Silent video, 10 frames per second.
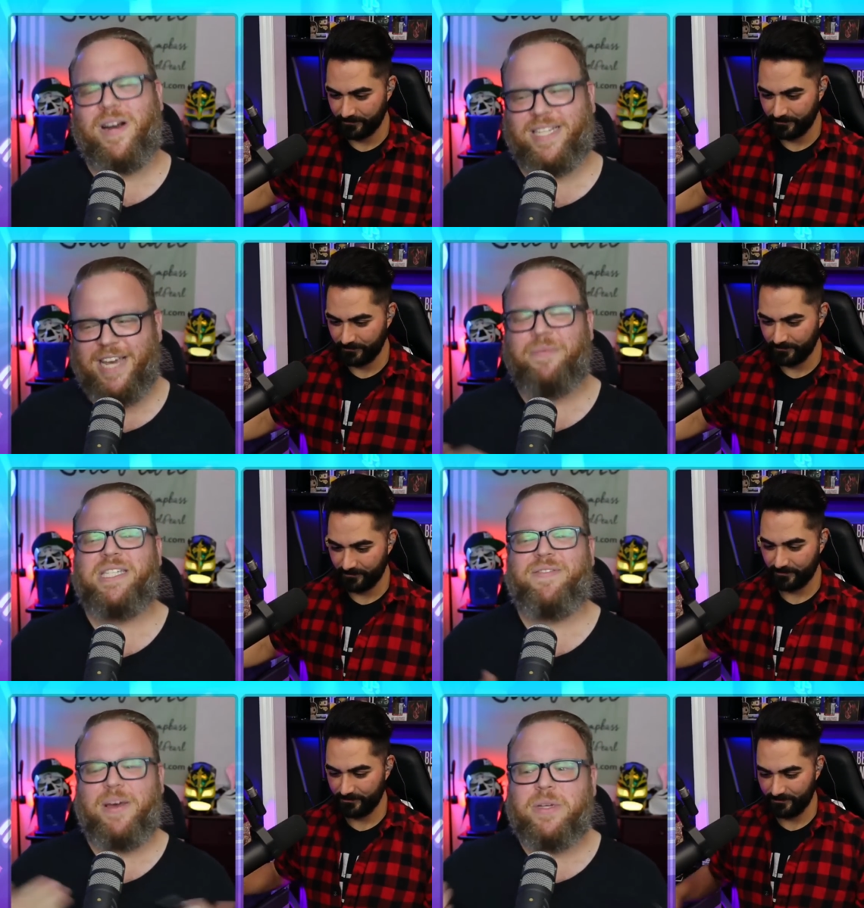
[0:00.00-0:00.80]
Speaker 1: It was
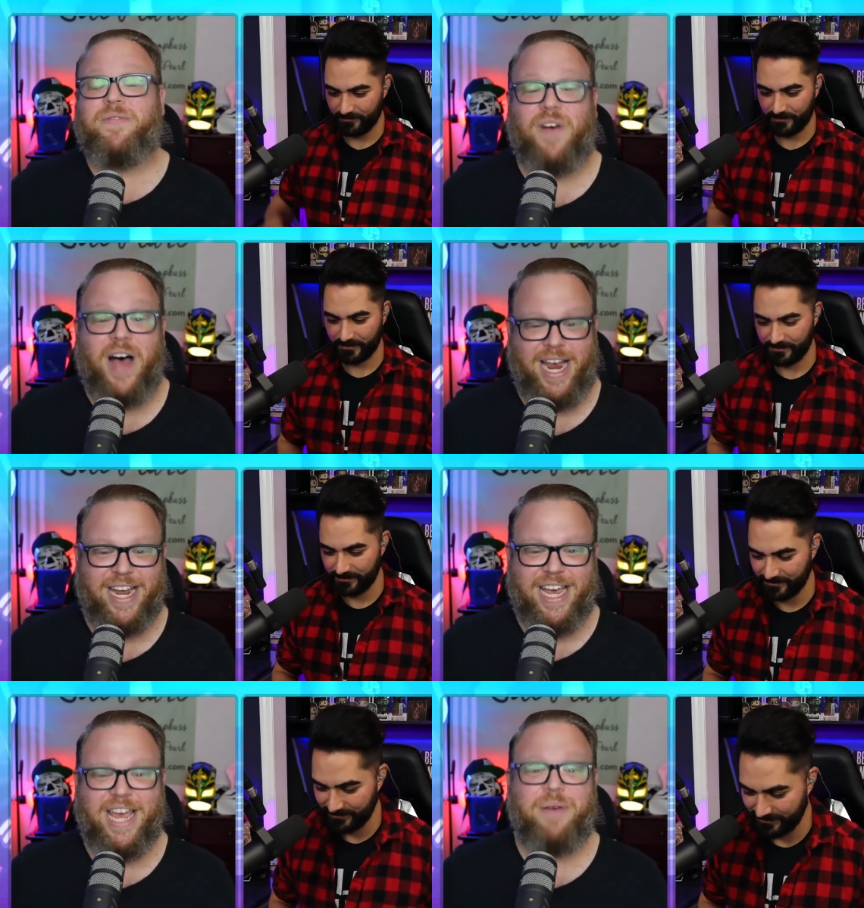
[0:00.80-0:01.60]
it was fine.
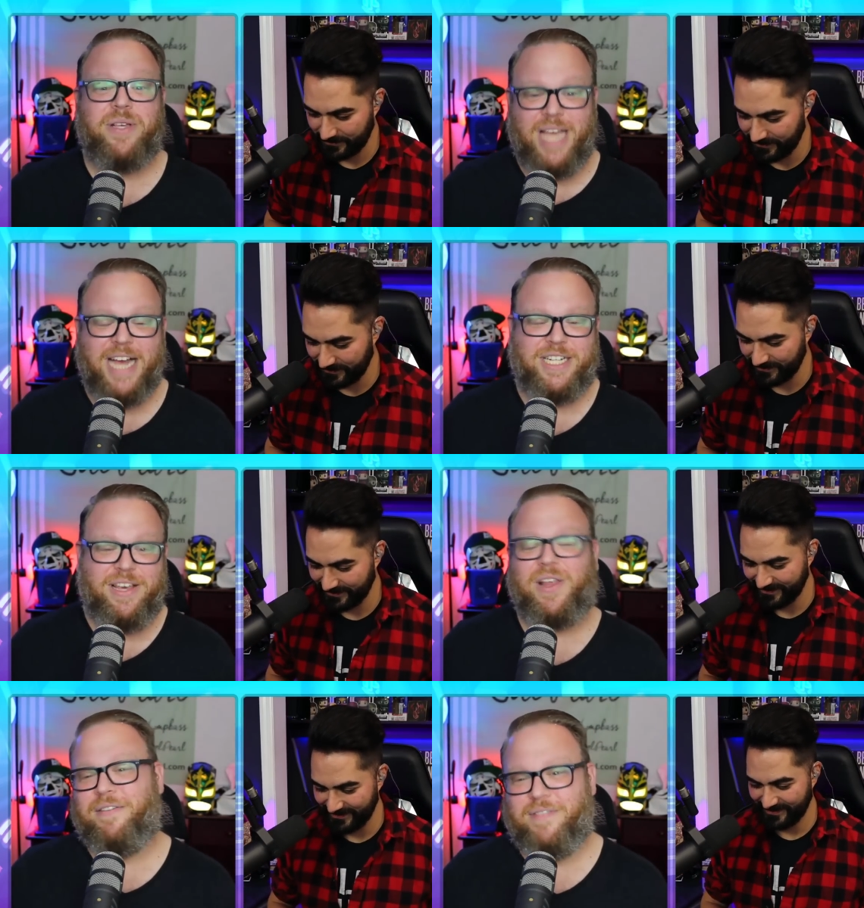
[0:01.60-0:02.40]
It was actually a
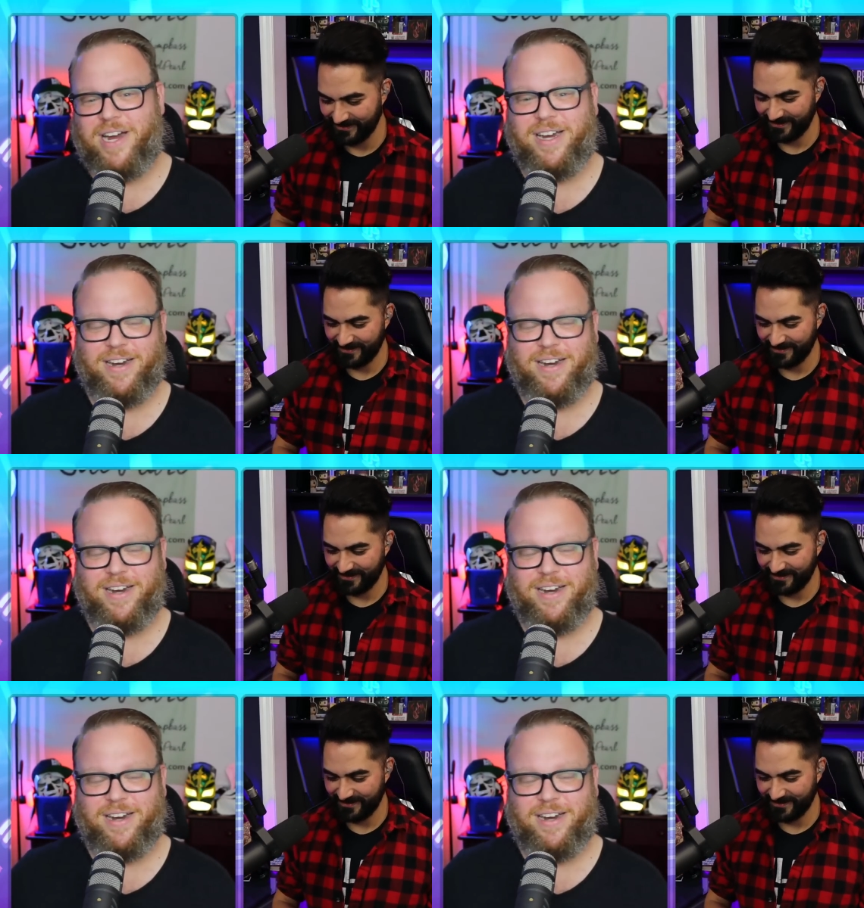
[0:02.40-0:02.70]
lot of fun.